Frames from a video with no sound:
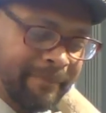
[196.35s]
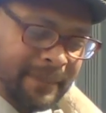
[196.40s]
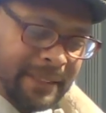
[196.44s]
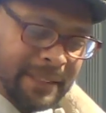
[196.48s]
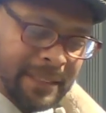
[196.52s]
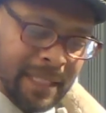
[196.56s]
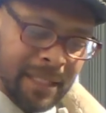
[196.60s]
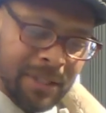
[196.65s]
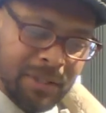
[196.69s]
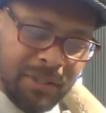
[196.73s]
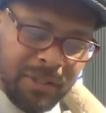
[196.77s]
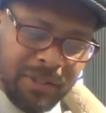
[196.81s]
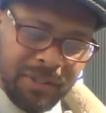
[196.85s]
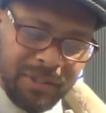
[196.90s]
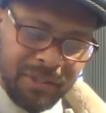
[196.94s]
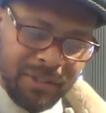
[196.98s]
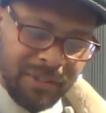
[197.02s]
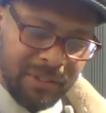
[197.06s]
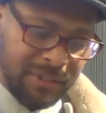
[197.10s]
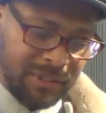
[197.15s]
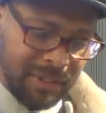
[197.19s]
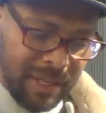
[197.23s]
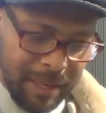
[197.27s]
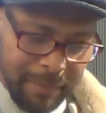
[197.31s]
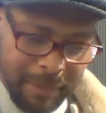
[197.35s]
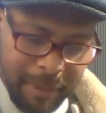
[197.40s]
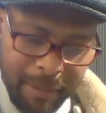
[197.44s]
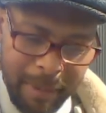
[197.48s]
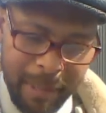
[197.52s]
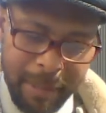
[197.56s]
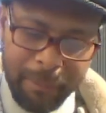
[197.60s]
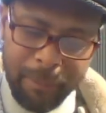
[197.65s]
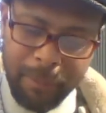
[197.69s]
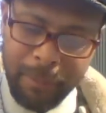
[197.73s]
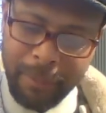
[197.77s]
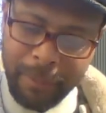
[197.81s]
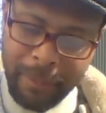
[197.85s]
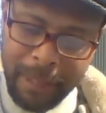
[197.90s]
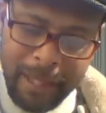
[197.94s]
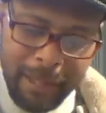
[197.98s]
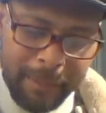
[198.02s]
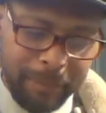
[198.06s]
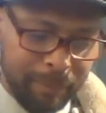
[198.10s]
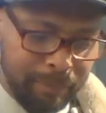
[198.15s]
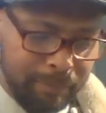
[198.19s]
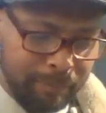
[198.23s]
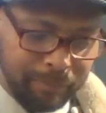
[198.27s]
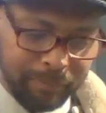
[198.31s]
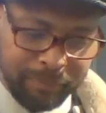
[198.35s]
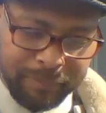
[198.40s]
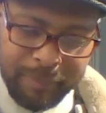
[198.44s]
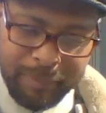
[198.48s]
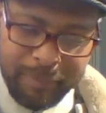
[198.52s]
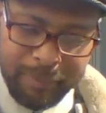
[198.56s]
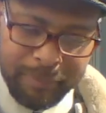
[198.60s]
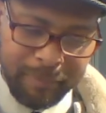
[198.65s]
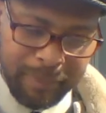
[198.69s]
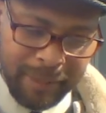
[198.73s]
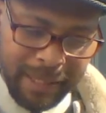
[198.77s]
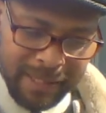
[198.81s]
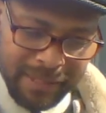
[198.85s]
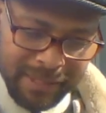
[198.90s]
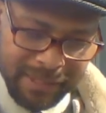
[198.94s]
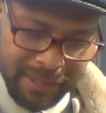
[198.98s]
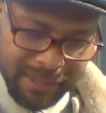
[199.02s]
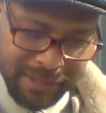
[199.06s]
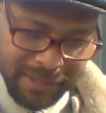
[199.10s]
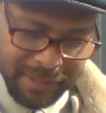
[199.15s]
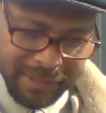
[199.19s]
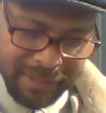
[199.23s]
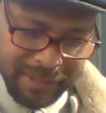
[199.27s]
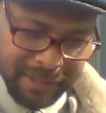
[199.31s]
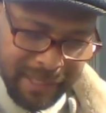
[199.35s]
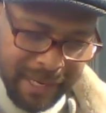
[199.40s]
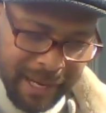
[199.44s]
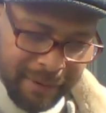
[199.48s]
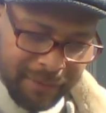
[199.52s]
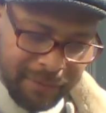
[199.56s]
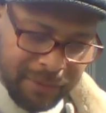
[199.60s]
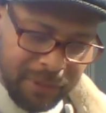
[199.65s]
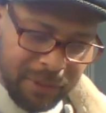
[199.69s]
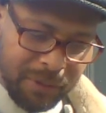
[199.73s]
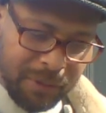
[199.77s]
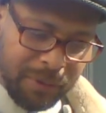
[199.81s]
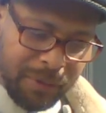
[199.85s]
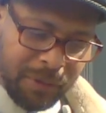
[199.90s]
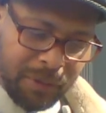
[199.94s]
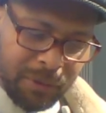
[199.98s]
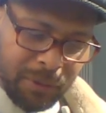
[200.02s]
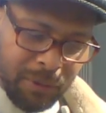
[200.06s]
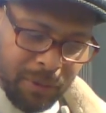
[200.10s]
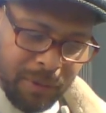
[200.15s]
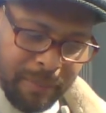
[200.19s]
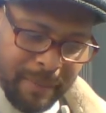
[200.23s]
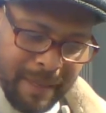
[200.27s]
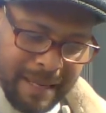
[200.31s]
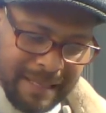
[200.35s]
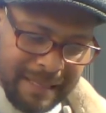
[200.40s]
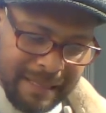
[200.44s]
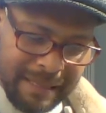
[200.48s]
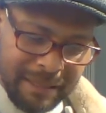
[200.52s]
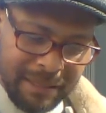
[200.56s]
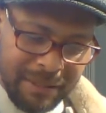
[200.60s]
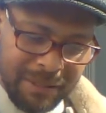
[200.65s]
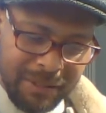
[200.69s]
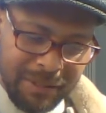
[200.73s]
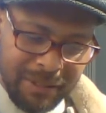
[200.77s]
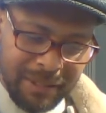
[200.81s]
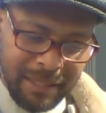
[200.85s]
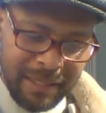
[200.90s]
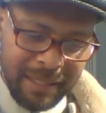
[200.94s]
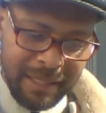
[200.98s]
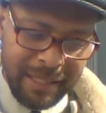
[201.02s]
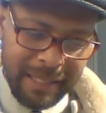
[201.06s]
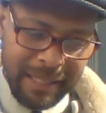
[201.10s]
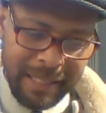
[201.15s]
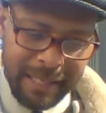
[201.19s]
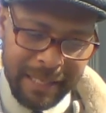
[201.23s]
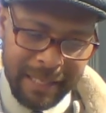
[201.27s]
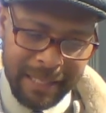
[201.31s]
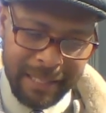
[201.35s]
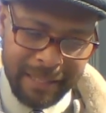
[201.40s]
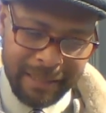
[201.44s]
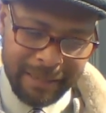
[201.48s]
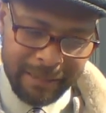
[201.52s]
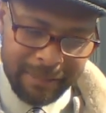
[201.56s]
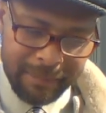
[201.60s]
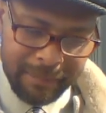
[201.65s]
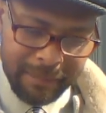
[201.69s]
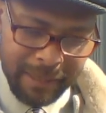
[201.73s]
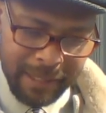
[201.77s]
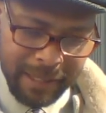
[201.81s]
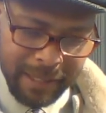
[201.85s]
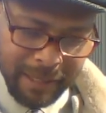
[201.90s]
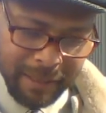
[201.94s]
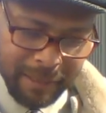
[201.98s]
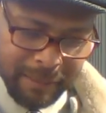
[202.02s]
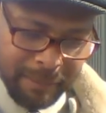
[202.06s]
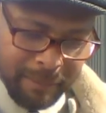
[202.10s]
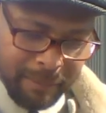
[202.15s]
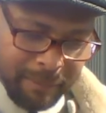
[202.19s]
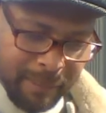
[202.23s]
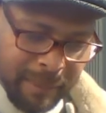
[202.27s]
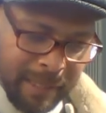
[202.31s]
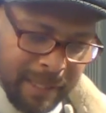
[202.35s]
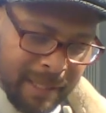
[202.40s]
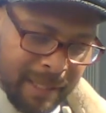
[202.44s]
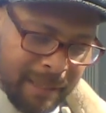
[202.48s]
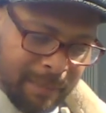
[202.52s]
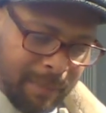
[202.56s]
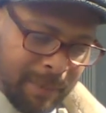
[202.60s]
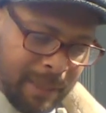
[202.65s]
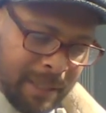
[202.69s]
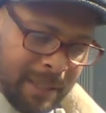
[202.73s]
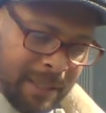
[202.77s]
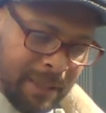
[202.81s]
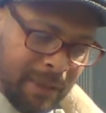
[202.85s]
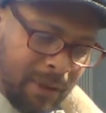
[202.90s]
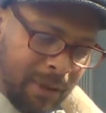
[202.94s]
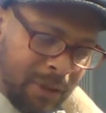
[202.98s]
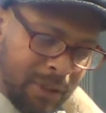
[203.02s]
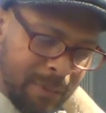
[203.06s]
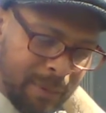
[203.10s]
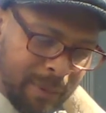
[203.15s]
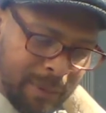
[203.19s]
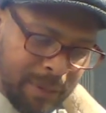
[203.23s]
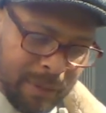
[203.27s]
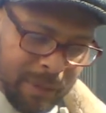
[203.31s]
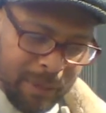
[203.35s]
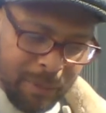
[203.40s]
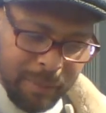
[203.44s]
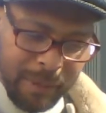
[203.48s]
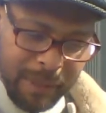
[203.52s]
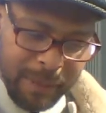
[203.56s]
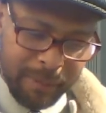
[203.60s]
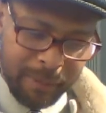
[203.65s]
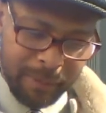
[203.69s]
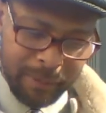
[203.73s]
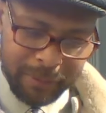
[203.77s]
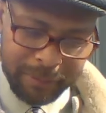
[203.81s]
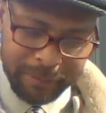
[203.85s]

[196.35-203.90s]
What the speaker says: In Jesus' name, amen. Bless this afternoon's short message, and may it be an encouragement to the people.